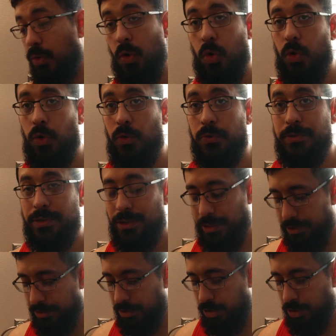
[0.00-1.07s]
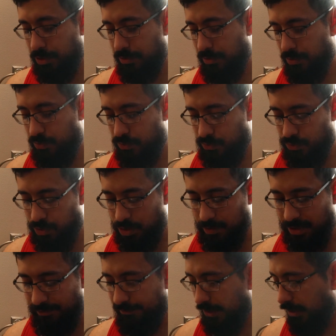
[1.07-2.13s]
oils. These are one of
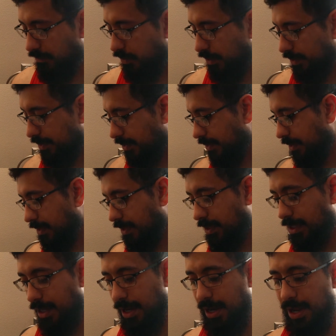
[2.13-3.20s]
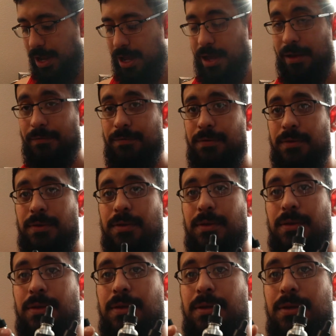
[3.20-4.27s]
my favorites that I have.
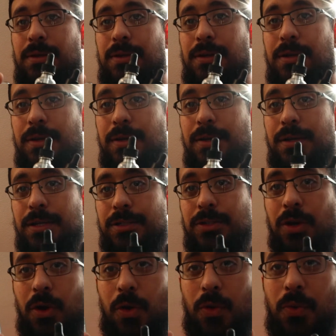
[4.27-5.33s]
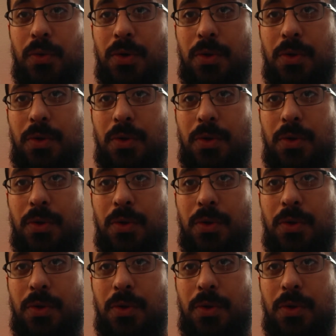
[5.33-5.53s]
So